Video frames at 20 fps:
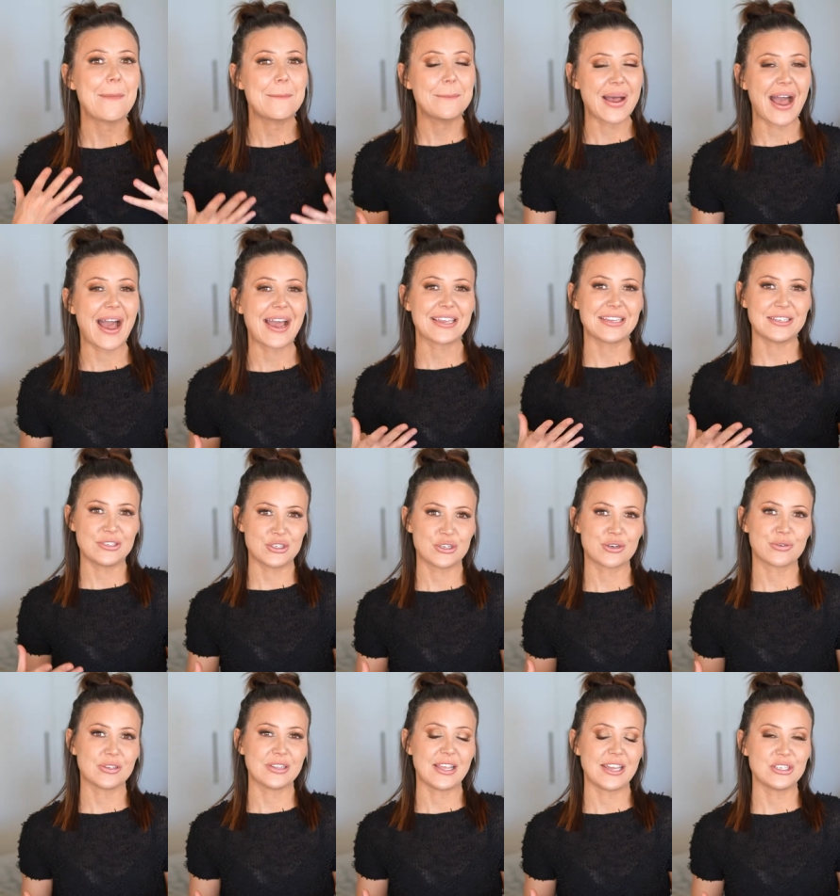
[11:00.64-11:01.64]
back into
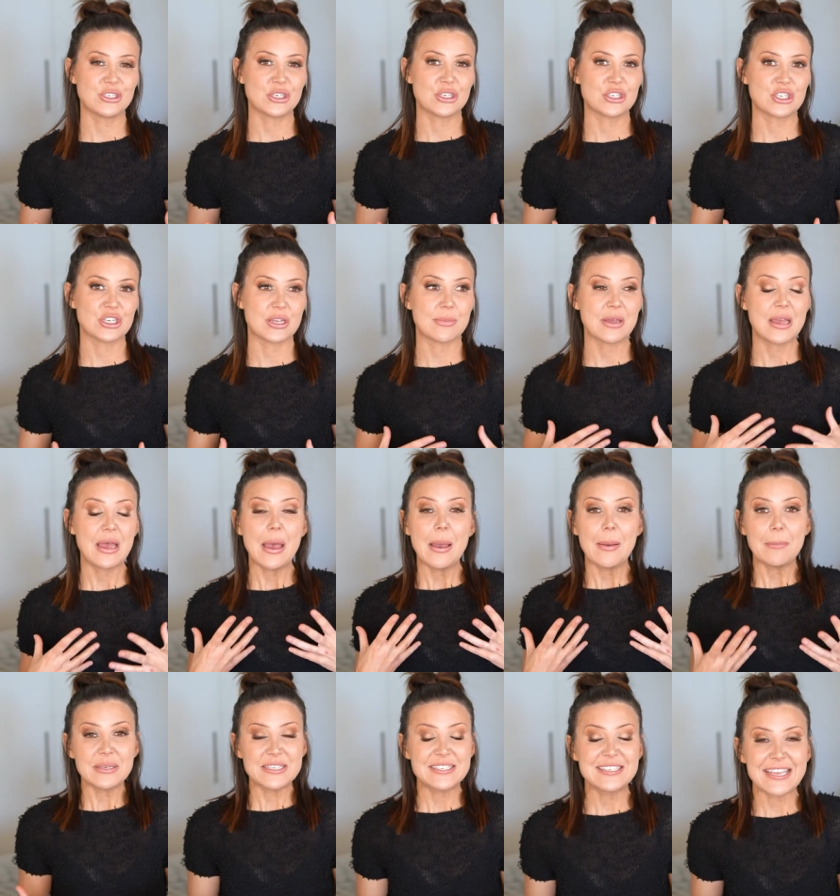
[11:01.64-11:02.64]
your relationship,
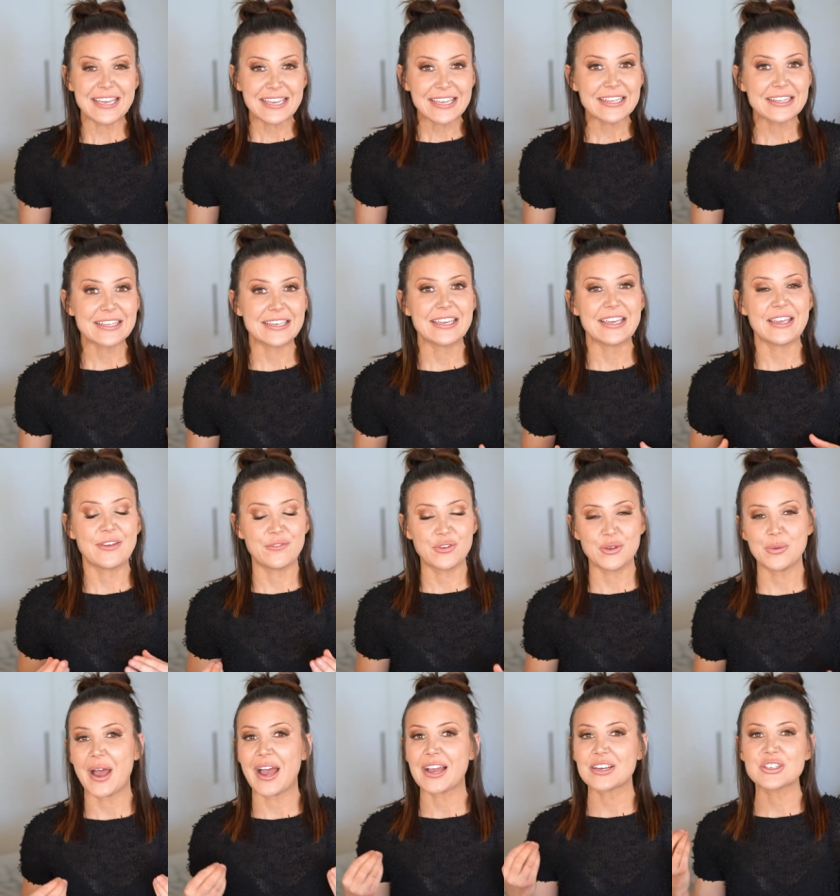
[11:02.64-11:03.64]
particularly if
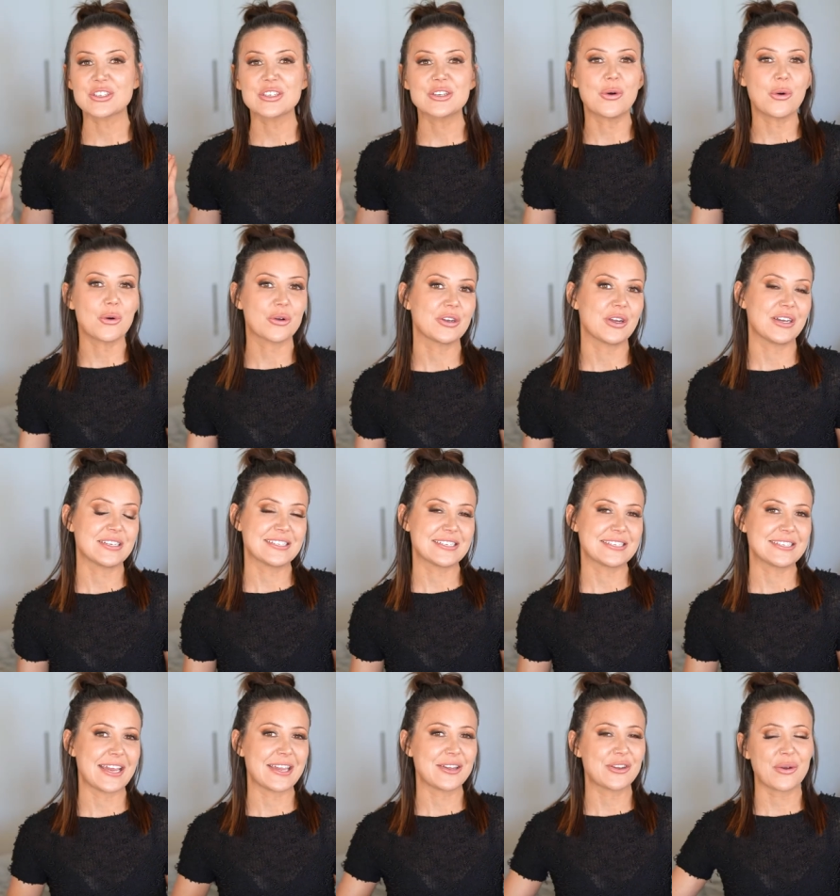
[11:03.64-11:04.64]
you actually organize
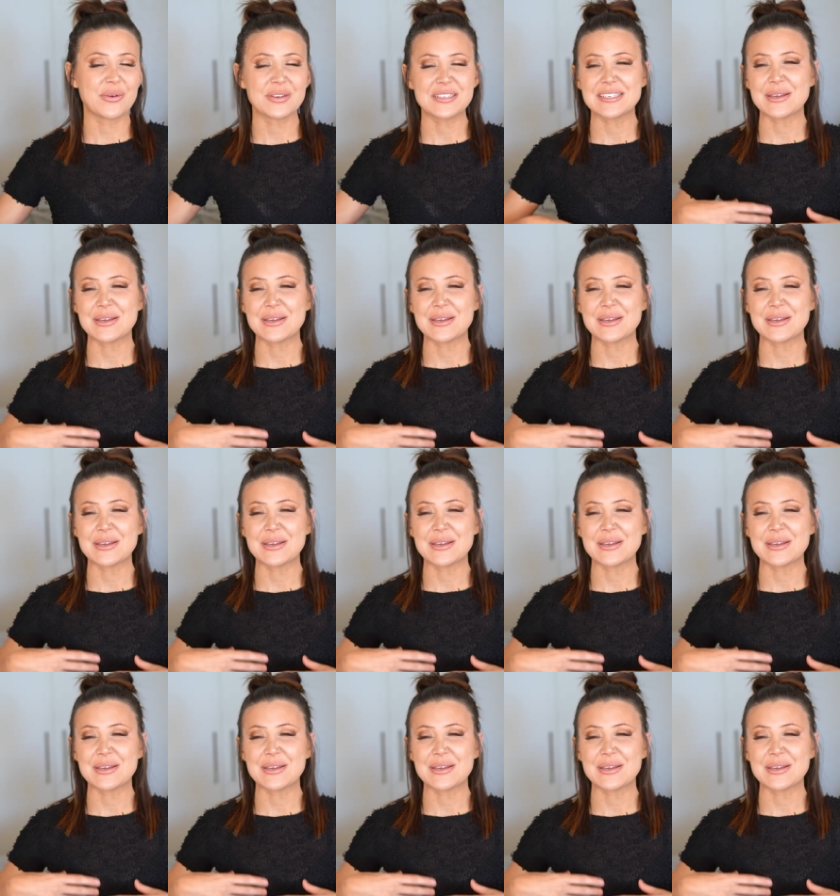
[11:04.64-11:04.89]
a date, going